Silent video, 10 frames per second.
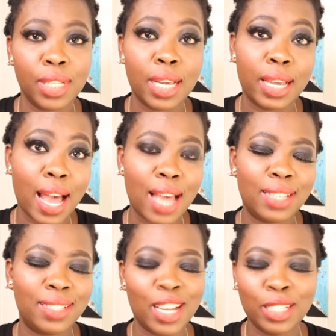
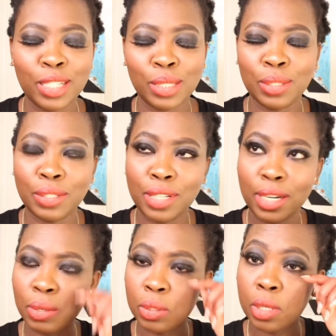Guys, that is not
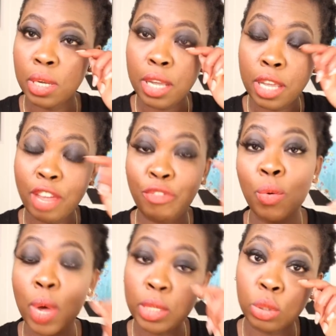really good. If
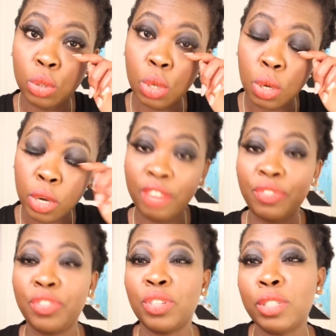you want to know
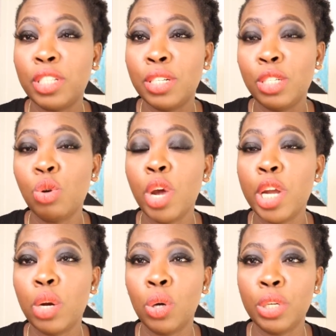if something is
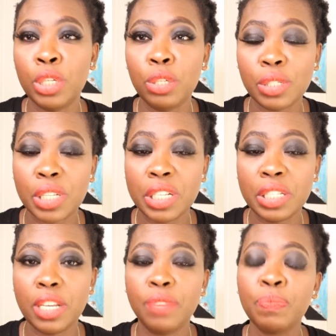going on in your
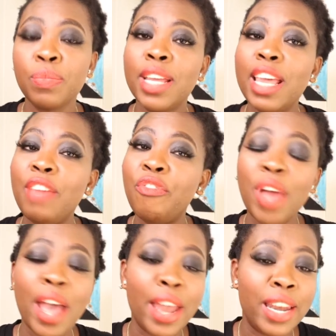city, if
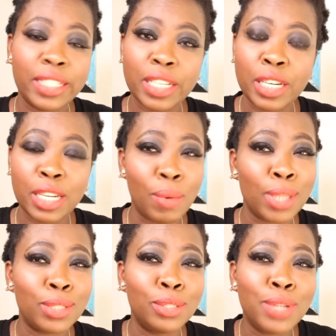anything, they
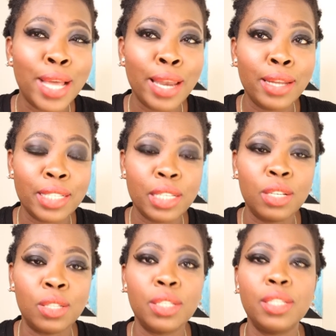want to do anything in
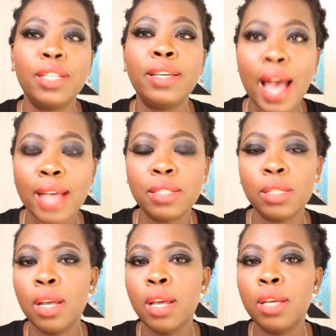your city,
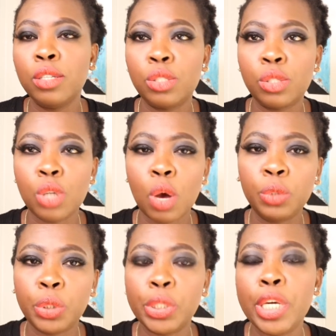guys,
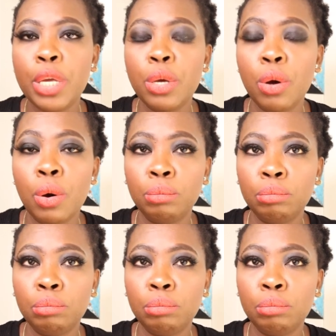stop throwing your